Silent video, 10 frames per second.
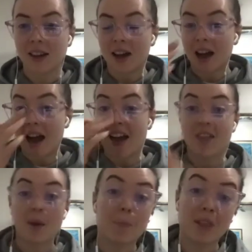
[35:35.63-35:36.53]

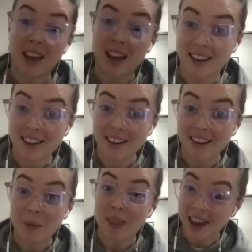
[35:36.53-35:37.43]
But
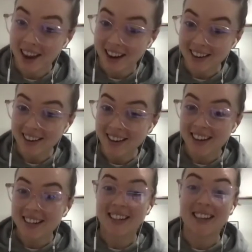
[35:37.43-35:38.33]
then
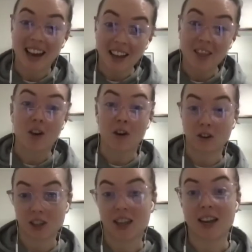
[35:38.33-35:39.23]
to get
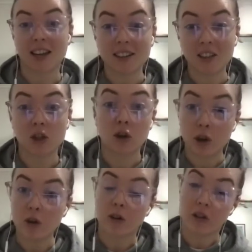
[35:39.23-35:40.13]
those things to
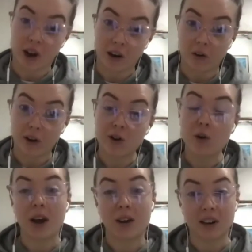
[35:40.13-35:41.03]
your thyroid, you
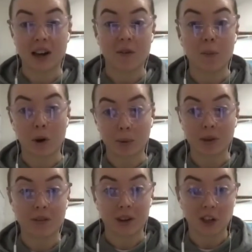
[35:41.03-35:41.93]
have to have a properly
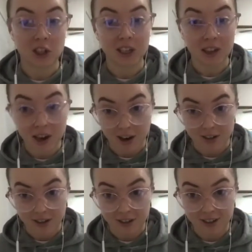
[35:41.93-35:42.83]
functioning
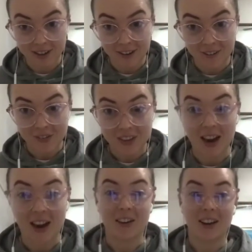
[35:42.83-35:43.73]
gut.
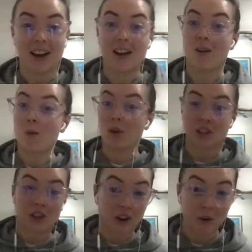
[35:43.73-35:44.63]
Now,
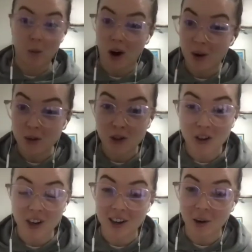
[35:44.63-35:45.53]
why would your
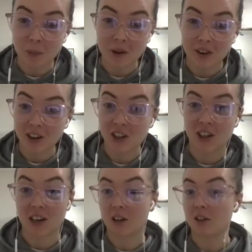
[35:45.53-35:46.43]
gut not be
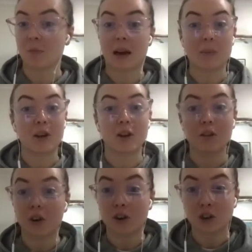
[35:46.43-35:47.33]
functioning? Because maybe
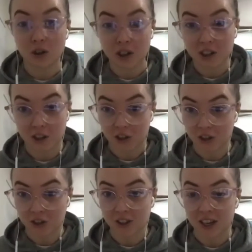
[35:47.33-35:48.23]
you've got stress
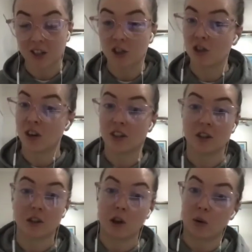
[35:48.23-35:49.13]
issues, and stress
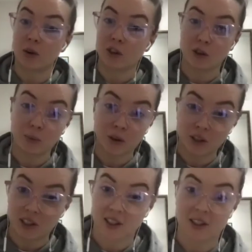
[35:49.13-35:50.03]
lowers your immune
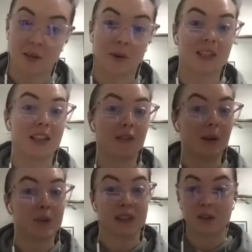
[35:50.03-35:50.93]
system, and
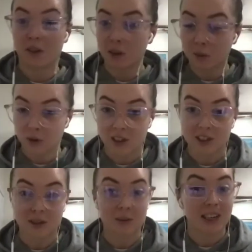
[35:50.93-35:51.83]
70% of the immune
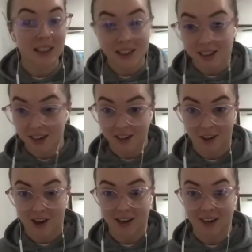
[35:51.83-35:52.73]
system's in the gut
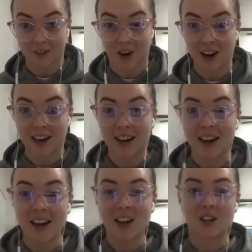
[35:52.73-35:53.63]
lining, right?
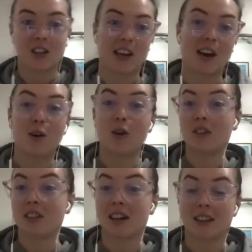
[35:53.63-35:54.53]
So now all of a
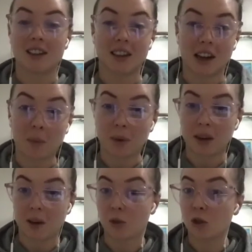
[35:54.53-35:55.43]
sudden the gut
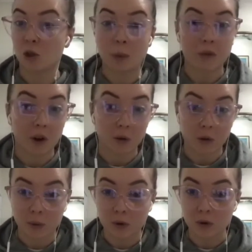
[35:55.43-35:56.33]
becomes super
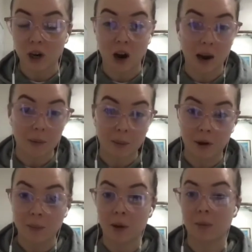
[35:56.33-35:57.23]
vulnerable to
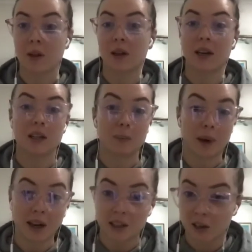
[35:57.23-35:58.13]
hyperpermeability, to
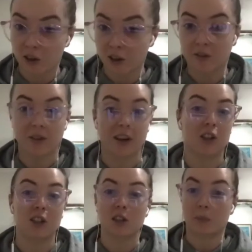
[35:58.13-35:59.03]
bacterial
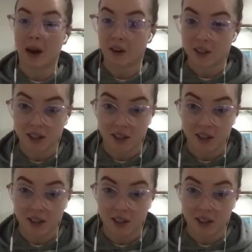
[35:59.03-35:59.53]
infections, to parasitic